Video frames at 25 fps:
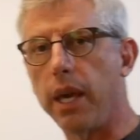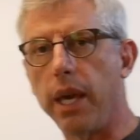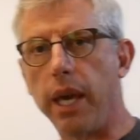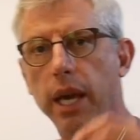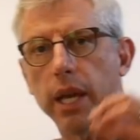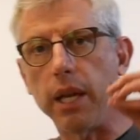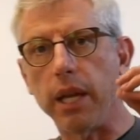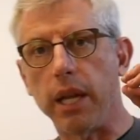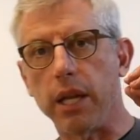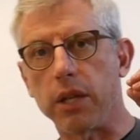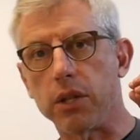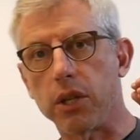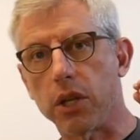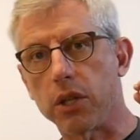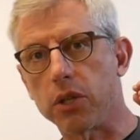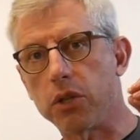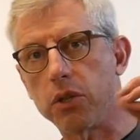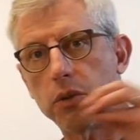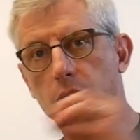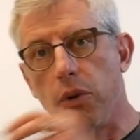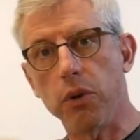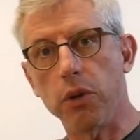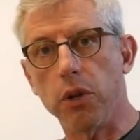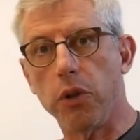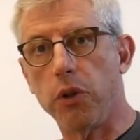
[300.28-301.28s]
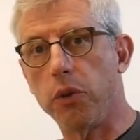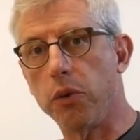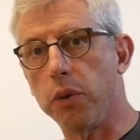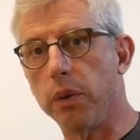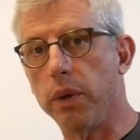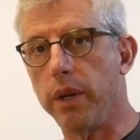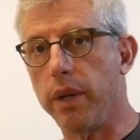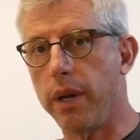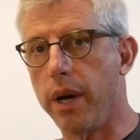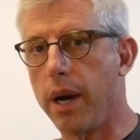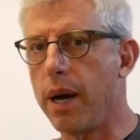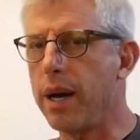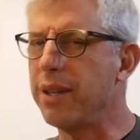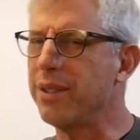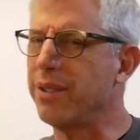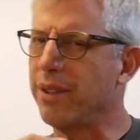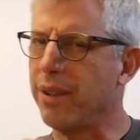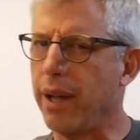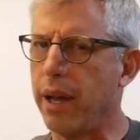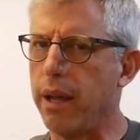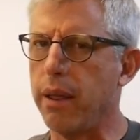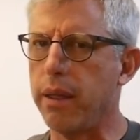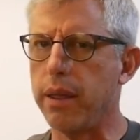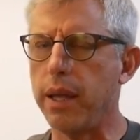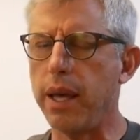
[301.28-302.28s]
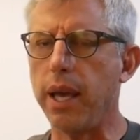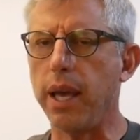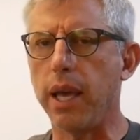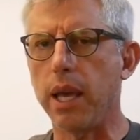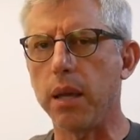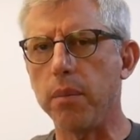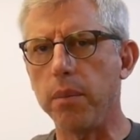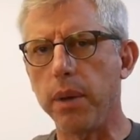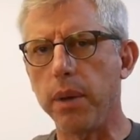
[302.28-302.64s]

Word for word: it is extruded through a nozzle, I think, and